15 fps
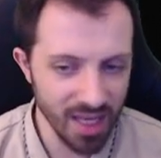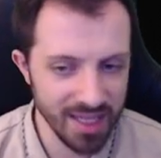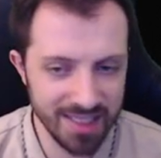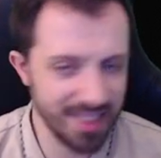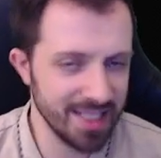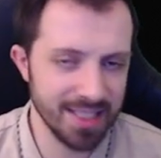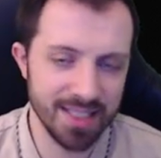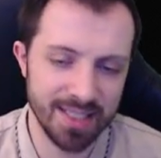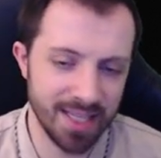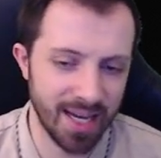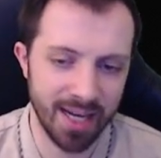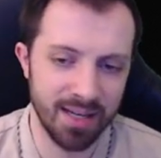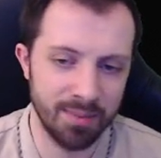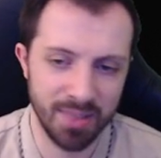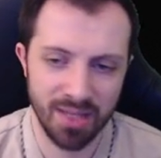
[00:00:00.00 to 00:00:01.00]
Decent
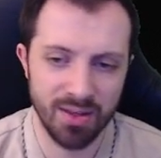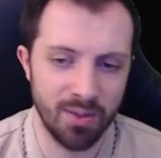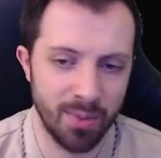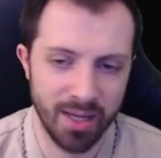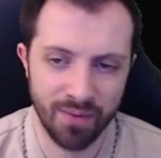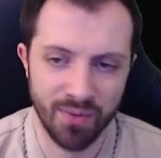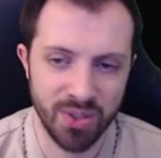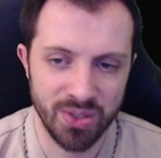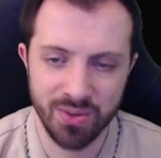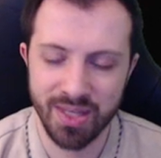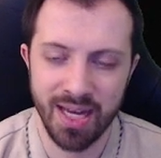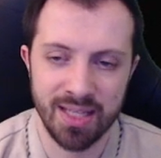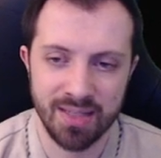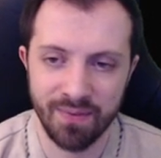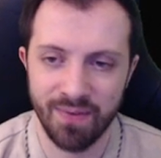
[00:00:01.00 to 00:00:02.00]
item either way. For
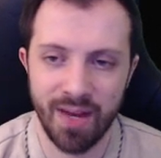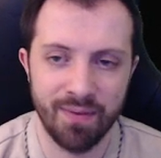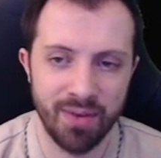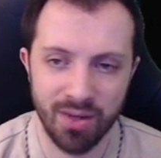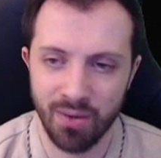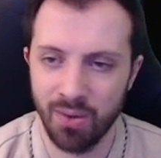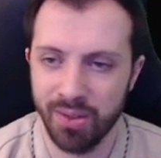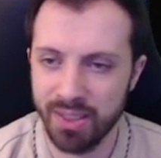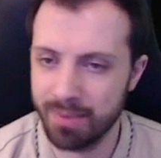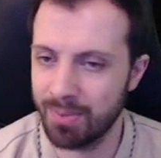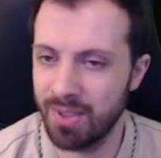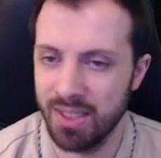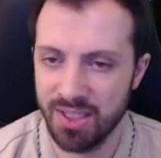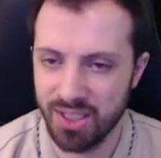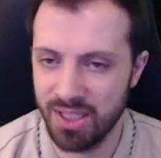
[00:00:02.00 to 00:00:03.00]
2,500 gold, it's
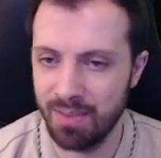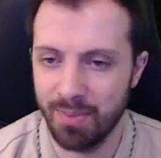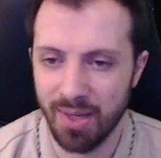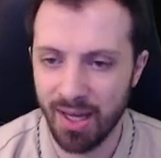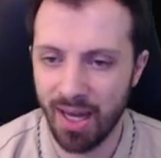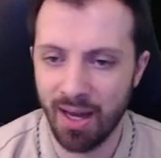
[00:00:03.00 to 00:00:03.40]
pretty cheap.